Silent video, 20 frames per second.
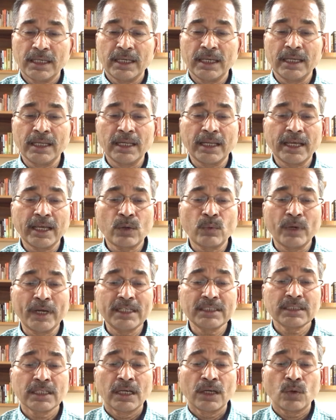And
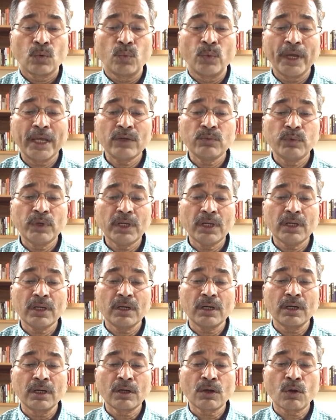likewise, when will
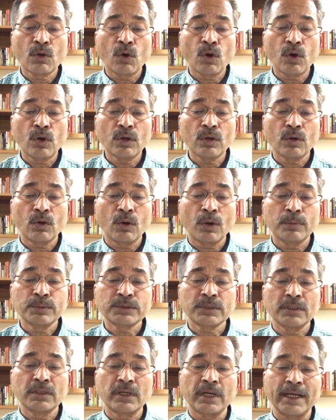a call
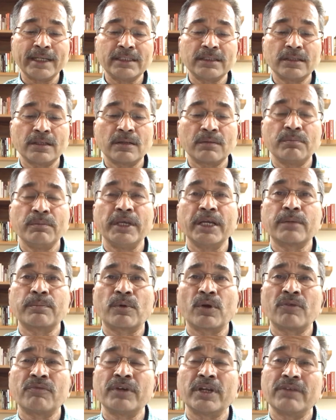option writer make
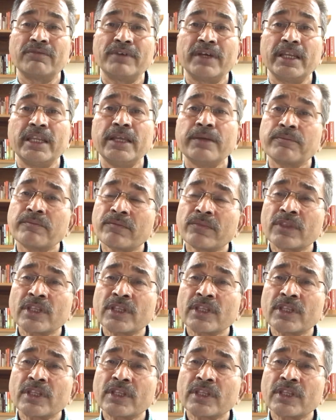profit if any?